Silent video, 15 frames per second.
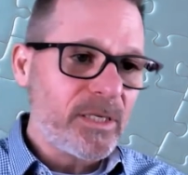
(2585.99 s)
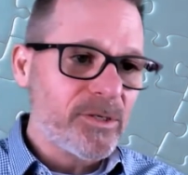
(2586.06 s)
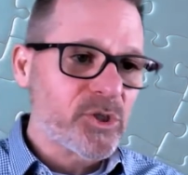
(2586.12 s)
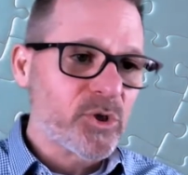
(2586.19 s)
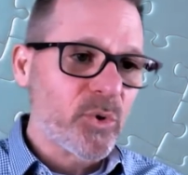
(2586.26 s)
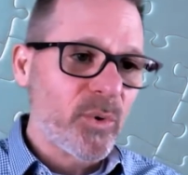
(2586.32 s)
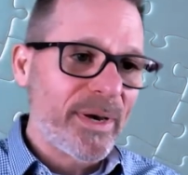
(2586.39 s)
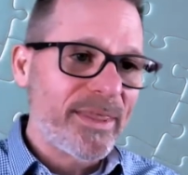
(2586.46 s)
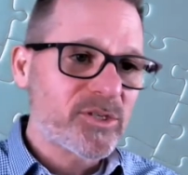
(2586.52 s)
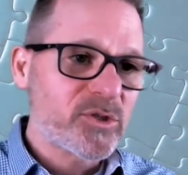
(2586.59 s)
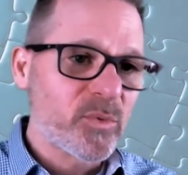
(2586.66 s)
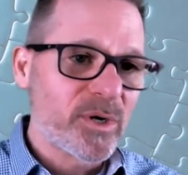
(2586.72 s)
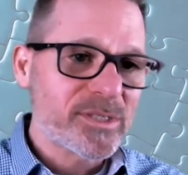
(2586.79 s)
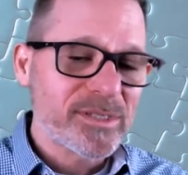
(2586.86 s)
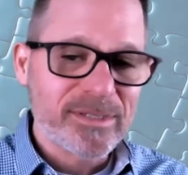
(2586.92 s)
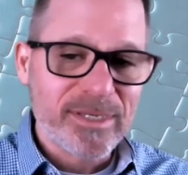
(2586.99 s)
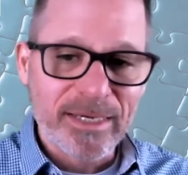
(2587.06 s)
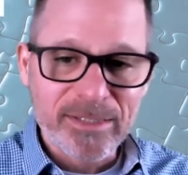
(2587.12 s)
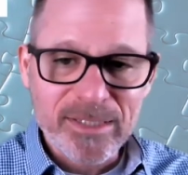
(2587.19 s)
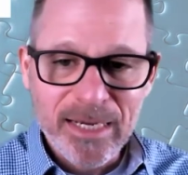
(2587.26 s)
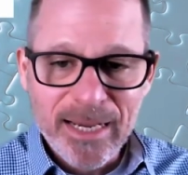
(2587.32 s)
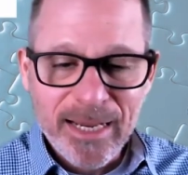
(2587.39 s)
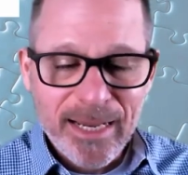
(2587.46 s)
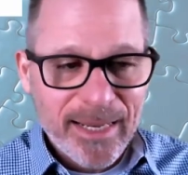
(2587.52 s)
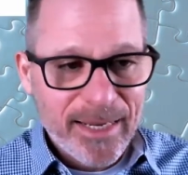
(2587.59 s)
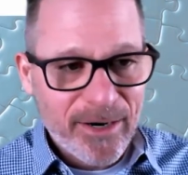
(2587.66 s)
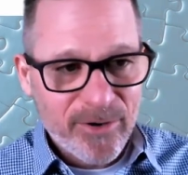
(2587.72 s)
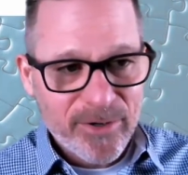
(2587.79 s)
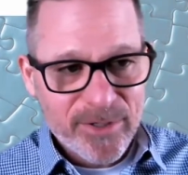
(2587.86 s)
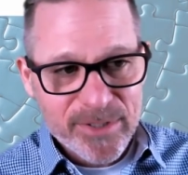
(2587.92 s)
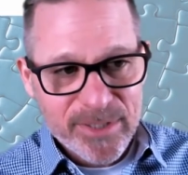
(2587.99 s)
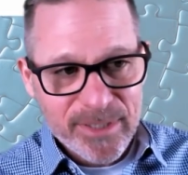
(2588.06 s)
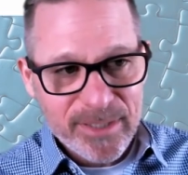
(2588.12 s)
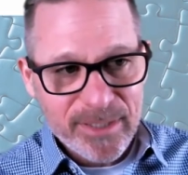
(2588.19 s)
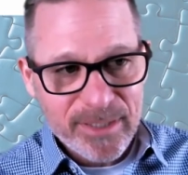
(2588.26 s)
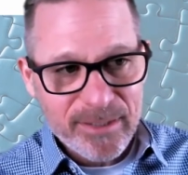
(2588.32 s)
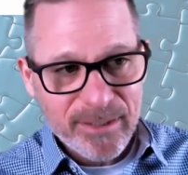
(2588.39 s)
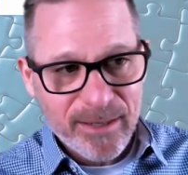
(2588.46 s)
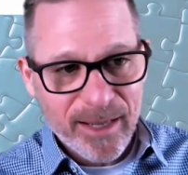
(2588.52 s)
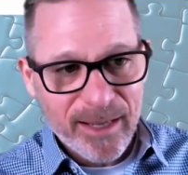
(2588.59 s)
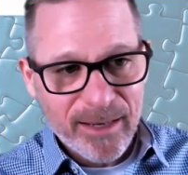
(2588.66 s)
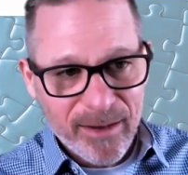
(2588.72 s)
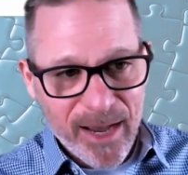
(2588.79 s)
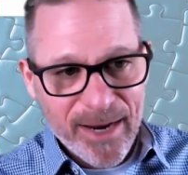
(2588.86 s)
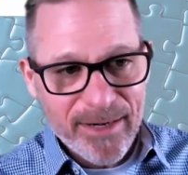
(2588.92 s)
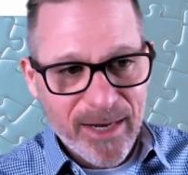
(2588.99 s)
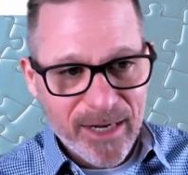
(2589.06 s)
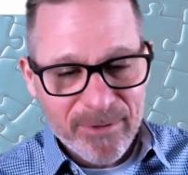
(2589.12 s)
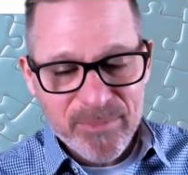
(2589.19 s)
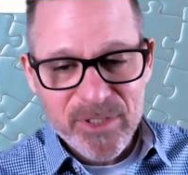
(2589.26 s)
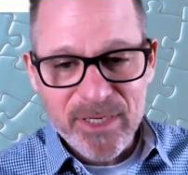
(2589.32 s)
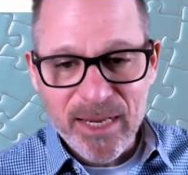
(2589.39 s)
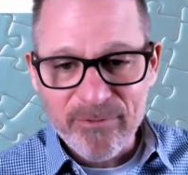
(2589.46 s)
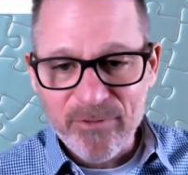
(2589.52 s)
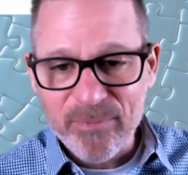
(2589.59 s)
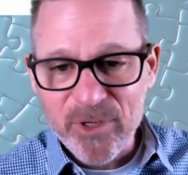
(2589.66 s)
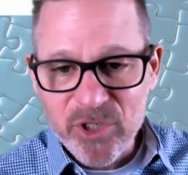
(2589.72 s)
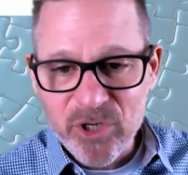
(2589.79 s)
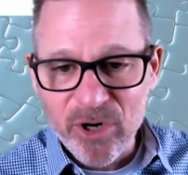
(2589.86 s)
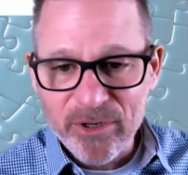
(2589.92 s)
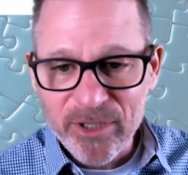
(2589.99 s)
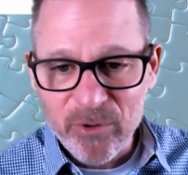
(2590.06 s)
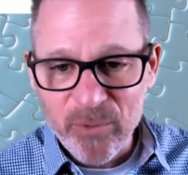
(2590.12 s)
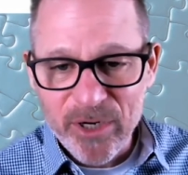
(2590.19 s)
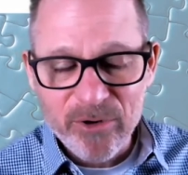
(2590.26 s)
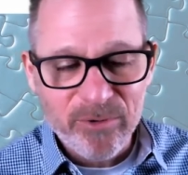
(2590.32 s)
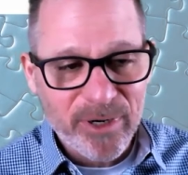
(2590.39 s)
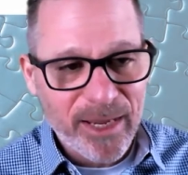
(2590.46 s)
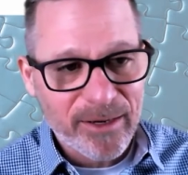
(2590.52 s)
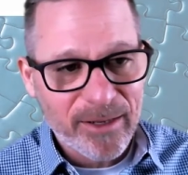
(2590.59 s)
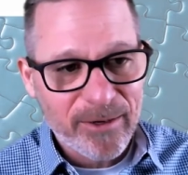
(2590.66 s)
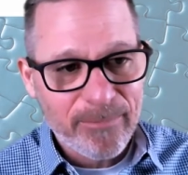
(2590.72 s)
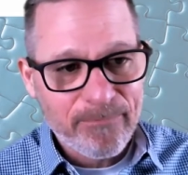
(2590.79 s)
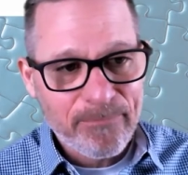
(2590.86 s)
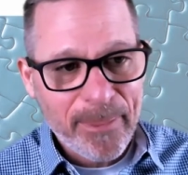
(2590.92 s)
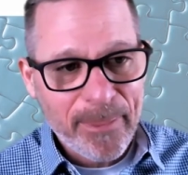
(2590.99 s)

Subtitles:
So the way this works is this. Here is the line items again from the chart that we created.